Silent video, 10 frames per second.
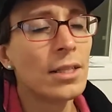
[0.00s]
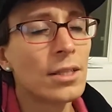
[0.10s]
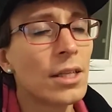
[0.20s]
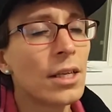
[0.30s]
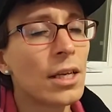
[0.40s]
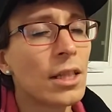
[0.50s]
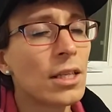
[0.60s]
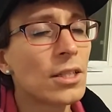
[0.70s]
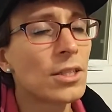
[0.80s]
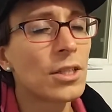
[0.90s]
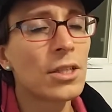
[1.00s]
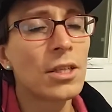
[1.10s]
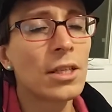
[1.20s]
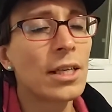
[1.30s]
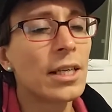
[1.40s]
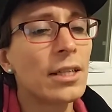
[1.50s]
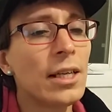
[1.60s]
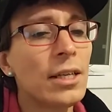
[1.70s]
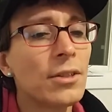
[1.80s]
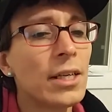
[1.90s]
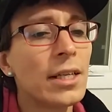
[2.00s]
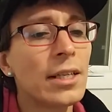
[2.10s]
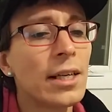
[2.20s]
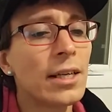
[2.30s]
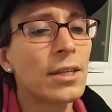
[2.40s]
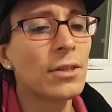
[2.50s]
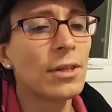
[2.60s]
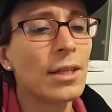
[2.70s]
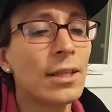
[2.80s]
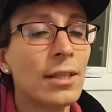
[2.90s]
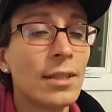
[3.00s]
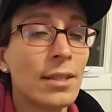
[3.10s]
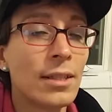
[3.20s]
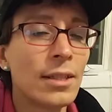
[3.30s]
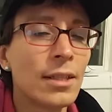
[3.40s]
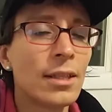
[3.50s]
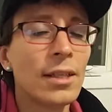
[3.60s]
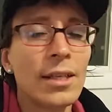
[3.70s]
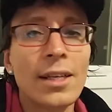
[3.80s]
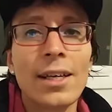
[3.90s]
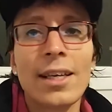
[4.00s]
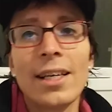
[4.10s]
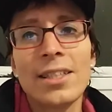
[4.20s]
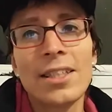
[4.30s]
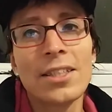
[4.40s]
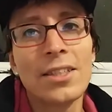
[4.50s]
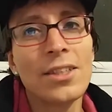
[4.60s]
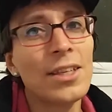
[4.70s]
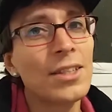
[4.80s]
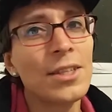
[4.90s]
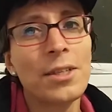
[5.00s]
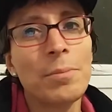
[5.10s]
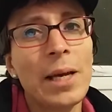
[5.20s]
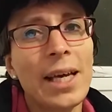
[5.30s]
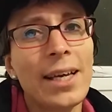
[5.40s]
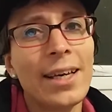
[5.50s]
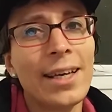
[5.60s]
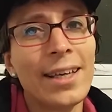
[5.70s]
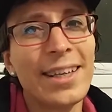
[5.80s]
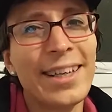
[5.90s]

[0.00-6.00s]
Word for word: Singing this song late at night right now. I guess it's not too bad.